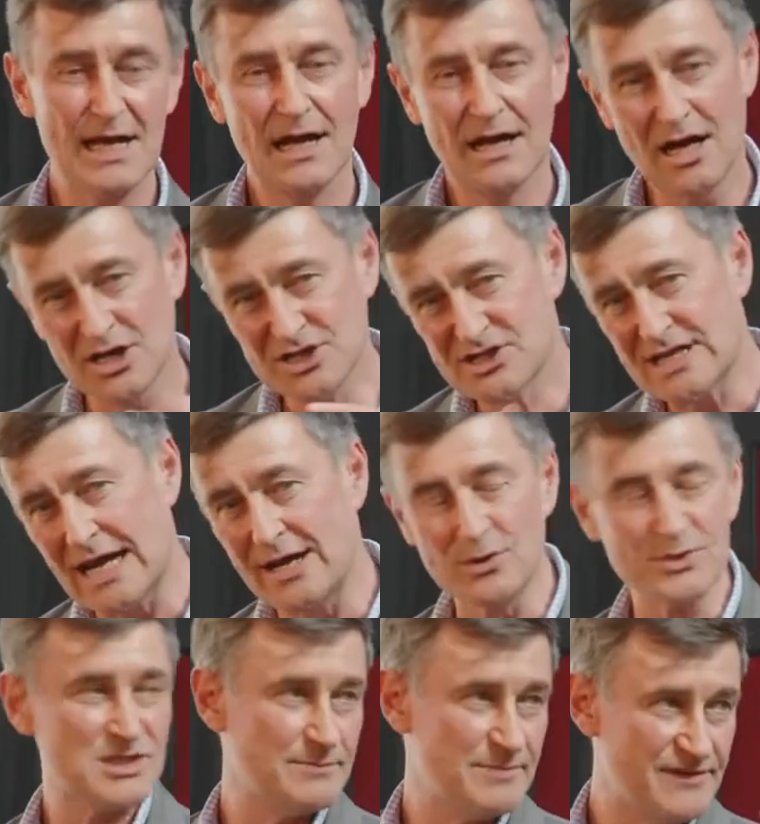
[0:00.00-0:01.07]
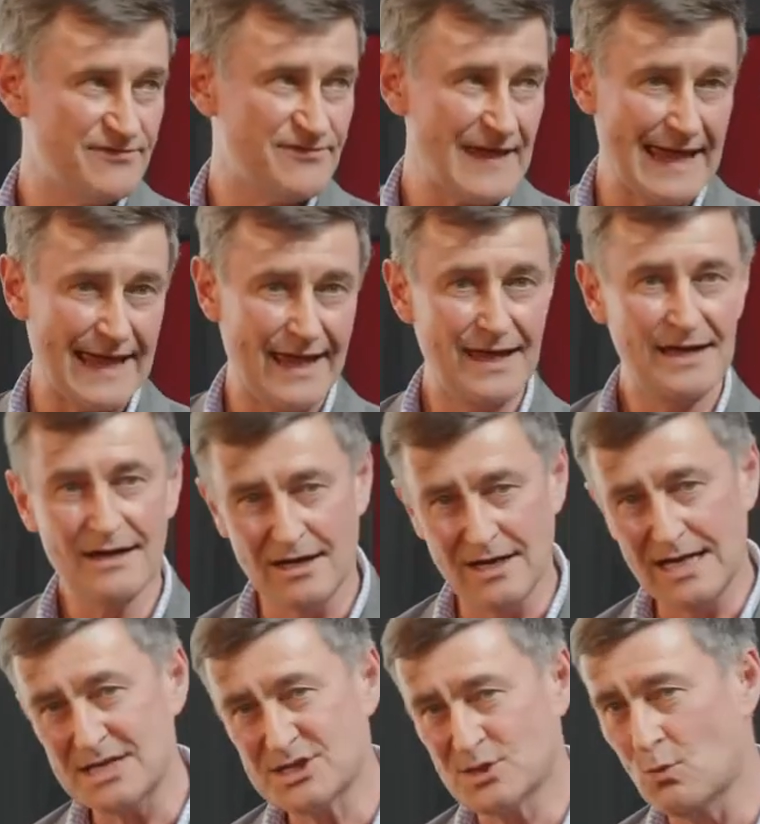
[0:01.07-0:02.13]
Our sales, to be fair, are
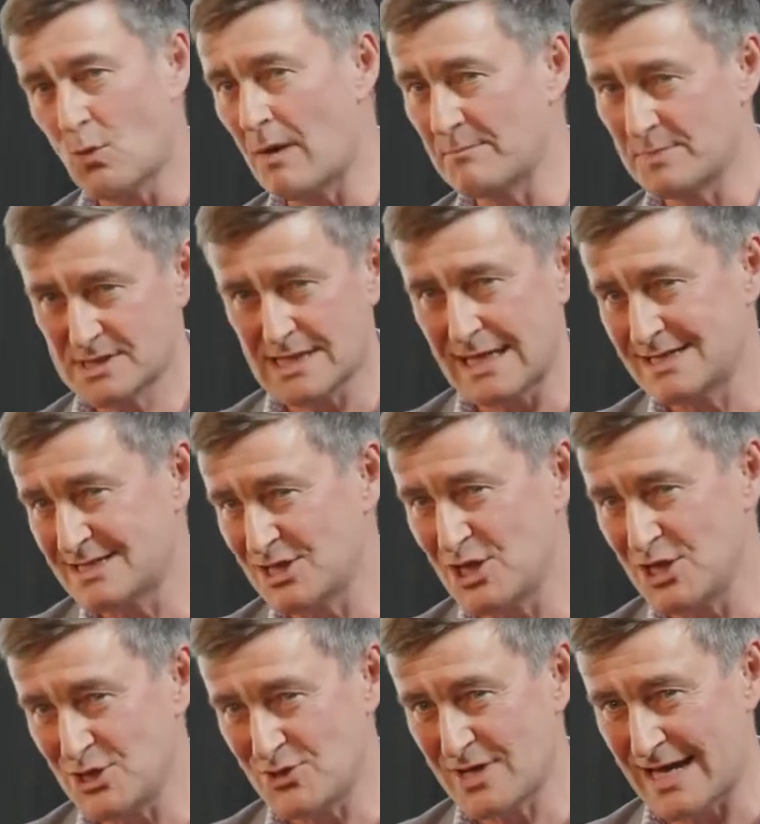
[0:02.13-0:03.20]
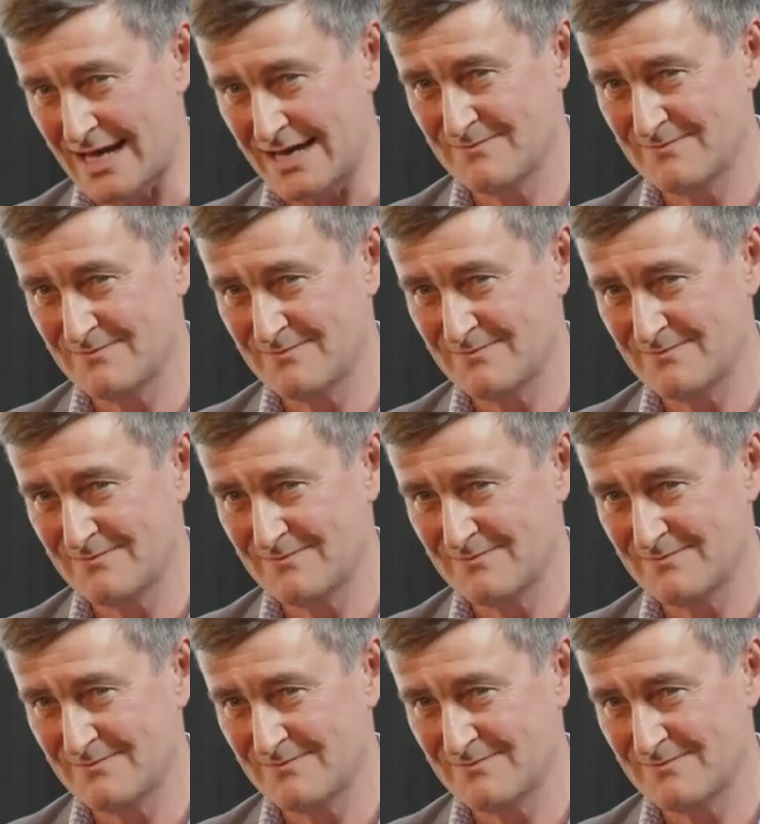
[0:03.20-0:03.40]
less than 1% in the UK.